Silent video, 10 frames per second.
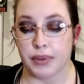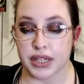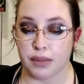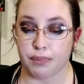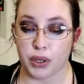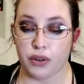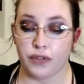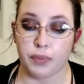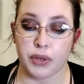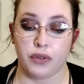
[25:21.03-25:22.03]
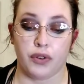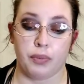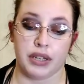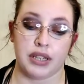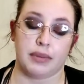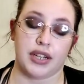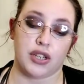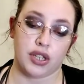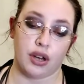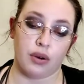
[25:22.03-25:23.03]
but it's a beautiful beautiful building but
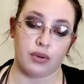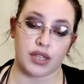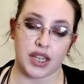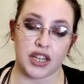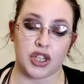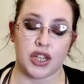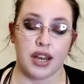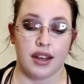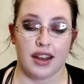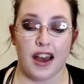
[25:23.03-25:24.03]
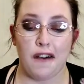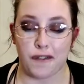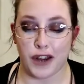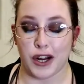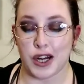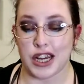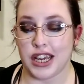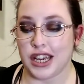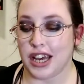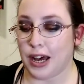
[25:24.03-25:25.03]
it's so such a
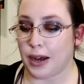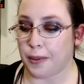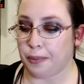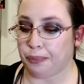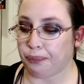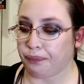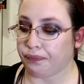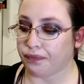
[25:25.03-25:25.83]
very um